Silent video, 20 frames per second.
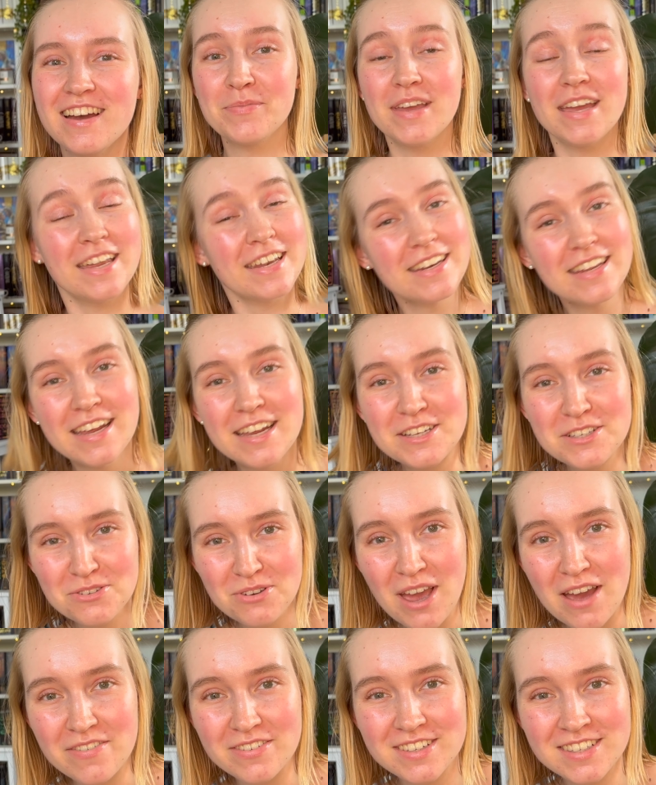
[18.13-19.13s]
In case you
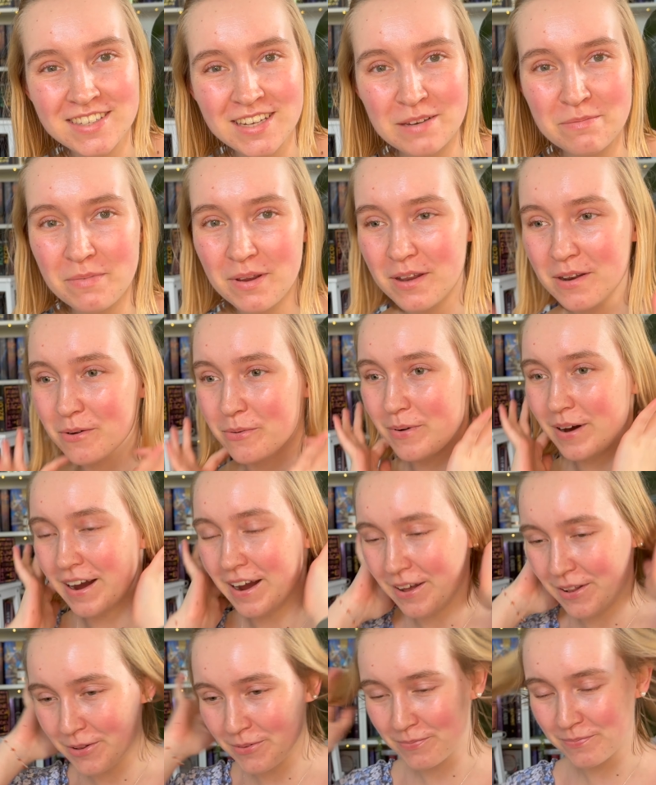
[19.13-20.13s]
haven't seen me in a
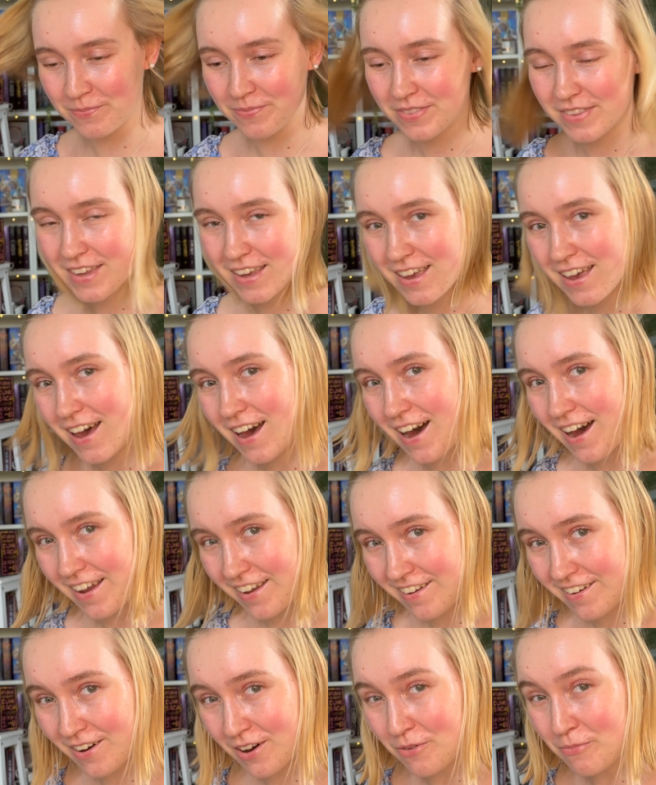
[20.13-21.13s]
while, I
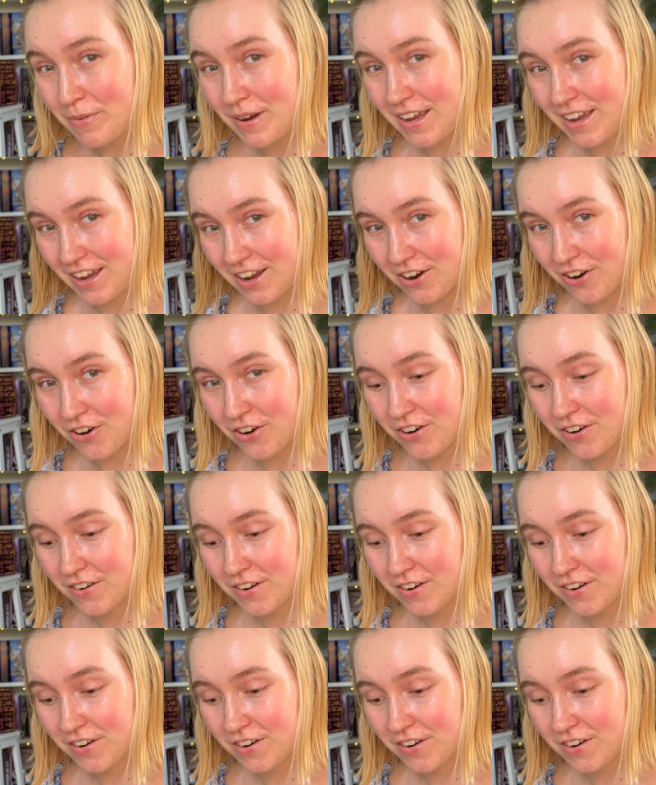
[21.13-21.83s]
cut my hair.